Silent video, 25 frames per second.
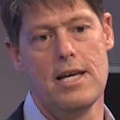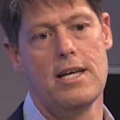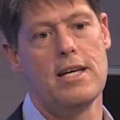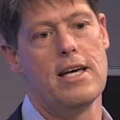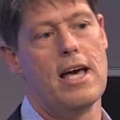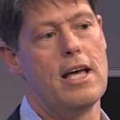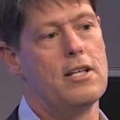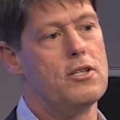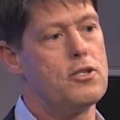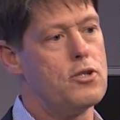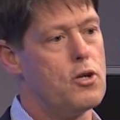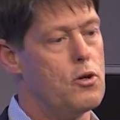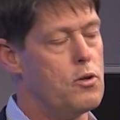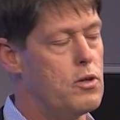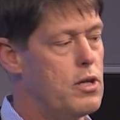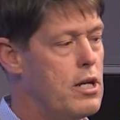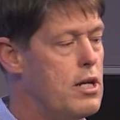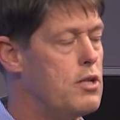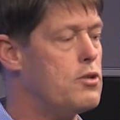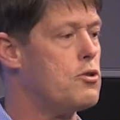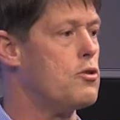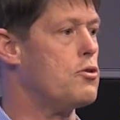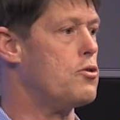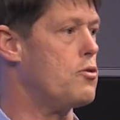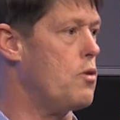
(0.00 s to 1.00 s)
And so
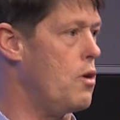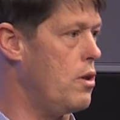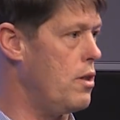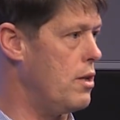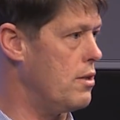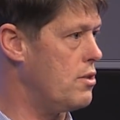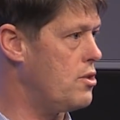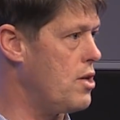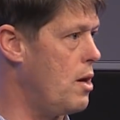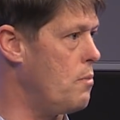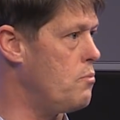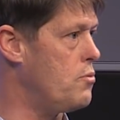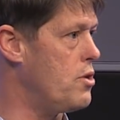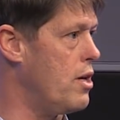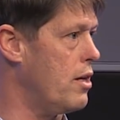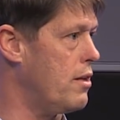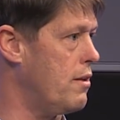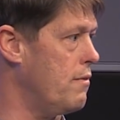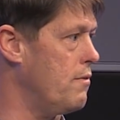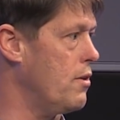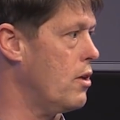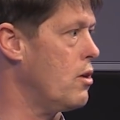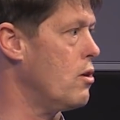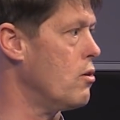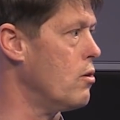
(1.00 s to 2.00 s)
these are sort of the subject of
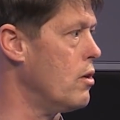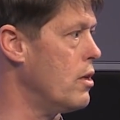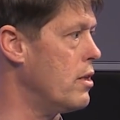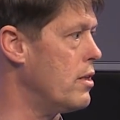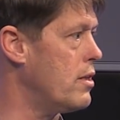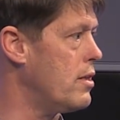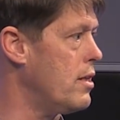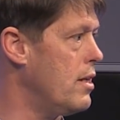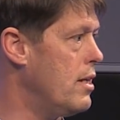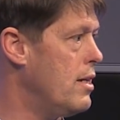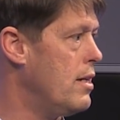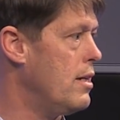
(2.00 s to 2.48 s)
the current